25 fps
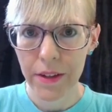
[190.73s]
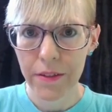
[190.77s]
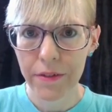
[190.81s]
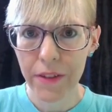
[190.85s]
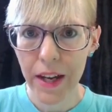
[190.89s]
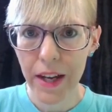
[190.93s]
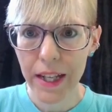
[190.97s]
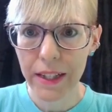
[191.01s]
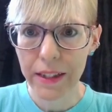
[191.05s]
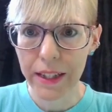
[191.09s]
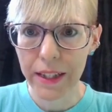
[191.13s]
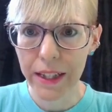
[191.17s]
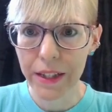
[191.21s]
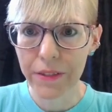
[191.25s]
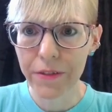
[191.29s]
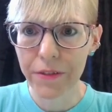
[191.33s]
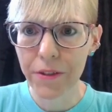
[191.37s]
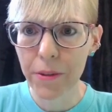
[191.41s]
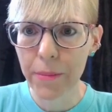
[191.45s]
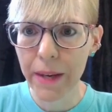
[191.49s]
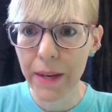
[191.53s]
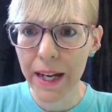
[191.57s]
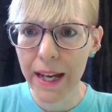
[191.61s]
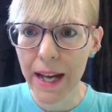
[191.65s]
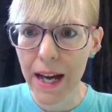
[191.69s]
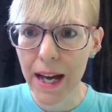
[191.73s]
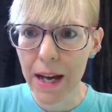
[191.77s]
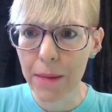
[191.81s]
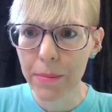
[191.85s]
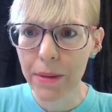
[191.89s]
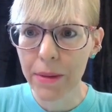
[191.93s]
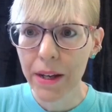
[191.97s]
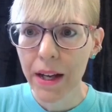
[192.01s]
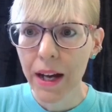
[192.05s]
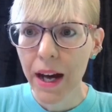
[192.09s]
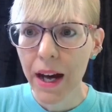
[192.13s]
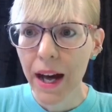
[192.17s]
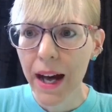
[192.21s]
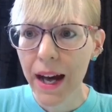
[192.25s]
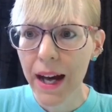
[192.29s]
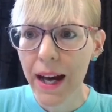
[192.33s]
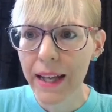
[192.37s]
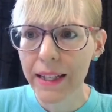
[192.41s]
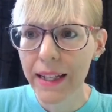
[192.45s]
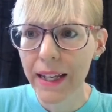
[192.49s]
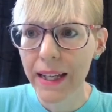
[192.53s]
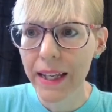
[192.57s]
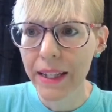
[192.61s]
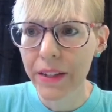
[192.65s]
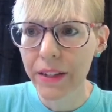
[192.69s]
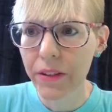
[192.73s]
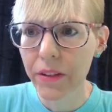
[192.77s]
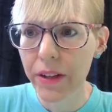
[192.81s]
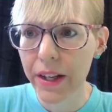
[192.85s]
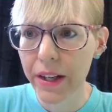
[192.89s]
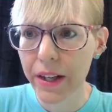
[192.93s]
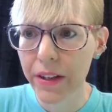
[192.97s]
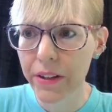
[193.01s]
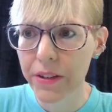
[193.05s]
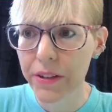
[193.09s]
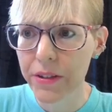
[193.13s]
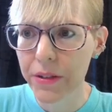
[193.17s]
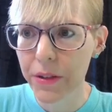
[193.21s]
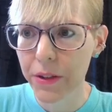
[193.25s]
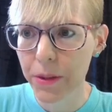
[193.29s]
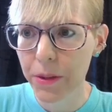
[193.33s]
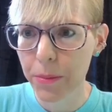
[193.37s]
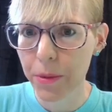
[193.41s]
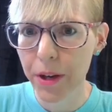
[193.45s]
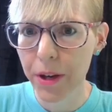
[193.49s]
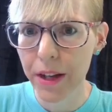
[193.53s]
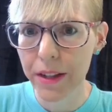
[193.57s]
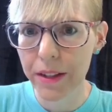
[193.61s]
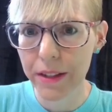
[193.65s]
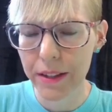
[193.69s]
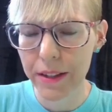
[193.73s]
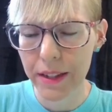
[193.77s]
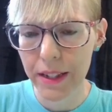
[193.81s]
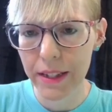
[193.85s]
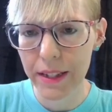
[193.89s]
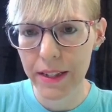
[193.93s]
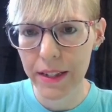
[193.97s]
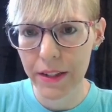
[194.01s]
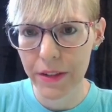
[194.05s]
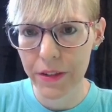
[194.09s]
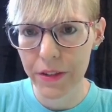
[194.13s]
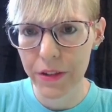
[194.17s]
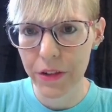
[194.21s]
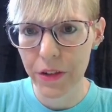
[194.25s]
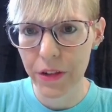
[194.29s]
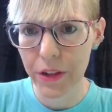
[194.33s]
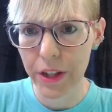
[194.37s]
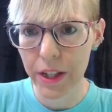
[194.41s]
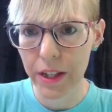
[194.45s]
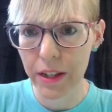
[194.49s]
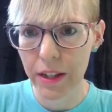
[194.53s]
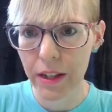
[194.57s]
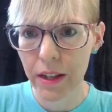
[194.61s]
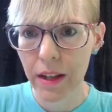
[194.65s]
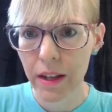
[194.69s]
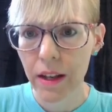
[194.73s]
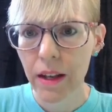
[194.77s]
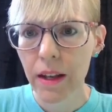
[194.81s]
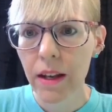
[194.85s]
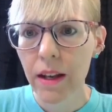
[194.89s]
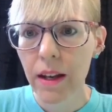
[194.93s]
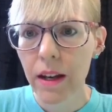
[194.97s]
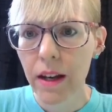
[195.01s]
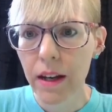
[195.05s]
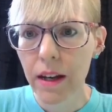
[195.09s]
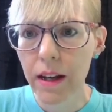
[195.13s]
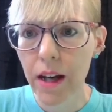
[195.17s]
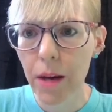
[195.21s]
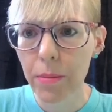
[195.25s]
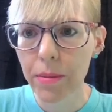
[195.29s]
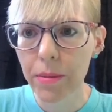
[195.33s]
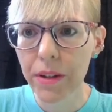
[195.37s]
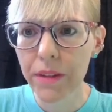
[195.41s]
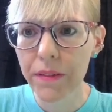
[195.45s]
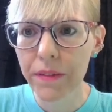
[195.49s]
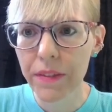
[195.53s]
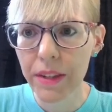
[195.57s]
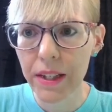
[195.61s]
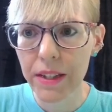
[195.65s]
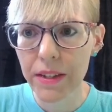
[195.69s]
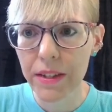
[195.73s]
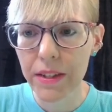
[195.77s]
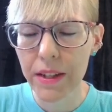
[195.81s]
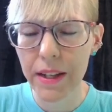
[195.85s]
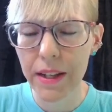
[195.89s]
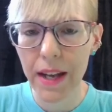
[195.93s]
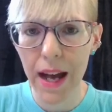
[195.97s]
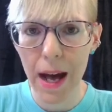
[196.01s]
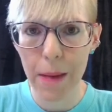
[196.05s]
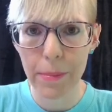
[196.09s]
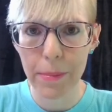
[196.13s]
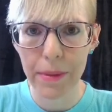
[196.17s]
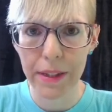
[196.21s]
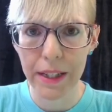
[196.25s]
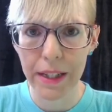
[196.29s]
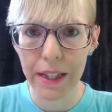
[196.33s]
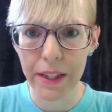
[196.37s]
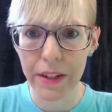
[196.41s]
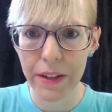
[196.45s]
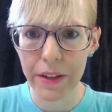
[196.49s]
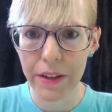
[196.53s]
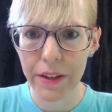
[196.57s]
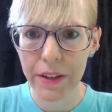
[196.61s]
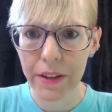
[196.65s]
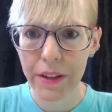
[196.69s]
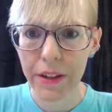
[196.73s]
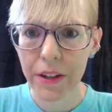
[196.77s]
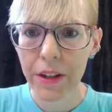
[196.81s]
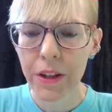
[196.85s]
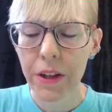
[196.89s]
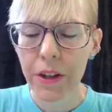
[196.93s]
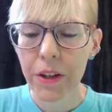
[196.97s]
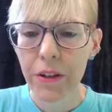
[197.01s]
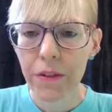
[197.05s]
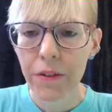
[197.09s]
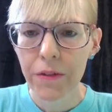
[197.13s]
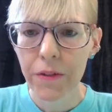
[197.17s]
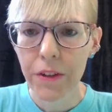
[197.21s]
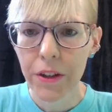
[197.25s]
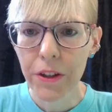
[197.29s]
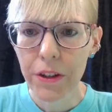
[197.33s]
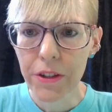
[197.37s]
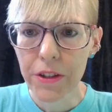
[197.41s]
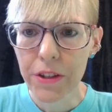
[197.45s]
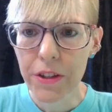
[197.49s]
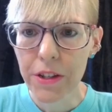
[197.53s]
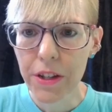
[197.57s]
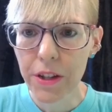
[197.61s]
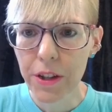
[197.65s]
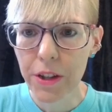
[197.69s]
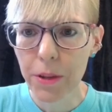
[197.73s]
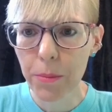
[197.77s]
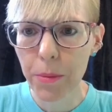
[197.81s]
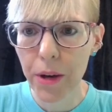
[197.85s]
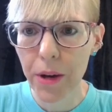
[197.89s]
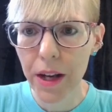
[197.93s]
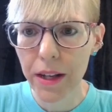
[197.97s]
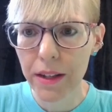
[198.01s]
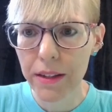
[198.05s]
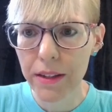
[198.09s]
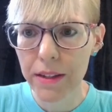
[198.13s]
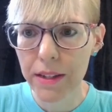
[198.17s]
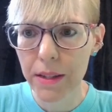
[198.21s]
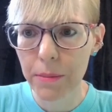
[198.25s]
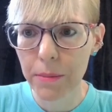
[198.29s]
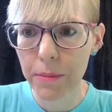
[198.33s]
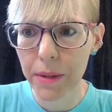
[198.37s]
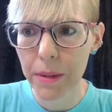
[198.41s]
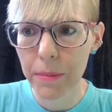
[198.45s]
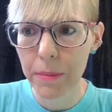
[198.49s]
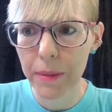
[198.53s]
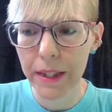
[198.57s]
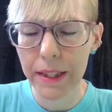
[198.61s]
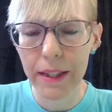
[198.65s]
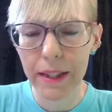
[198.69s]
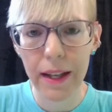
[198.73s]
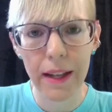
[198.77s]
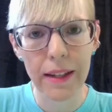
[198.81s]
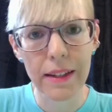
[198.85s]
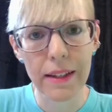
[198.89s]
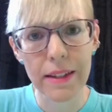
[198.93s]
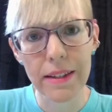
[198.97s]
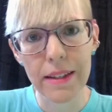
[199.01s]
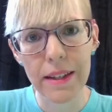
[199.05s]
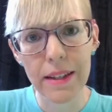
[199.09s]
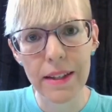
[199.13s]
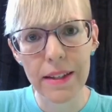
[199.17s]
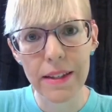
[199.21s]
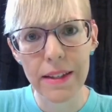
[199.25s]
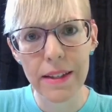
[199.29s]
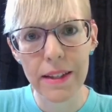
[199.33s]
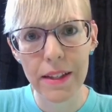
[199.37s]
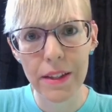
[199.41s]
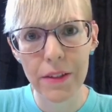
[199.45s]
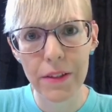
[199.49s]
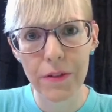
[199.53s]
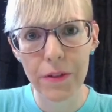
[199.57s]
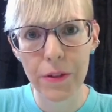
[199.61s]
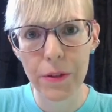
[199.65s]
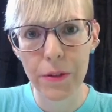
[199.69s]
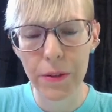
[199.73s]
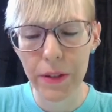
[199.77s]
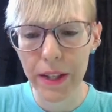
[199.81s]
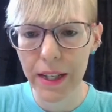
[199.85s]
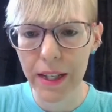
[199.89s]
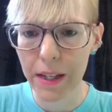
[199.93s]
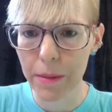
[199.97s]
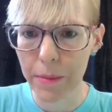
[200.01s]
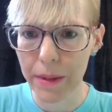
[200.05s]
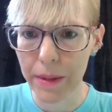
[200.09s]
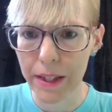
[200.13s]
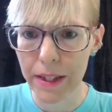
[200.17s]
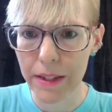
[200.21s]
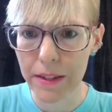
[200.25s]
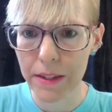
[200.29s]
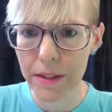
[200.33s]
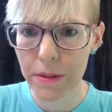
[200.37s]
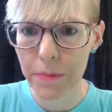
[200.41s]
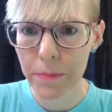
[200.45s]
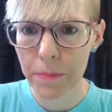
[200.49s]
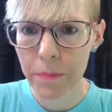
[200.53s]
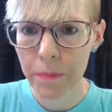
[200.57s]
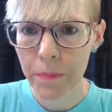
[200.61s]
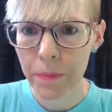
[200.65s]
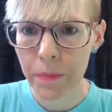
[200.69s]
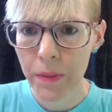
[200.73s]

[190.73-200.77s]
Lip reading: Finally, for my app, I had to handle errors on the product detail screen. A couple of things could happen here. First, the product simply might not exist in the food database.